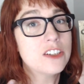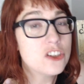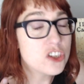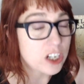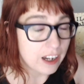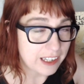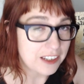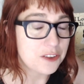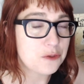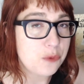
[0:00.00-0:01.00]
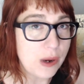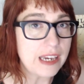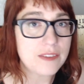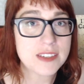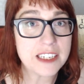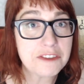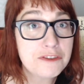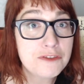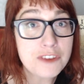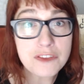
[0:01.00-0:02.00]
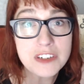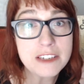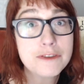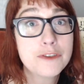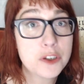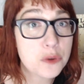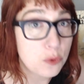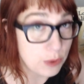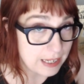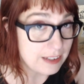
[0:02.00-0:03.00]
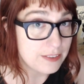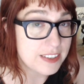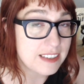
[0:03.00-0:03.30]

giant waves, like 50-foot waves.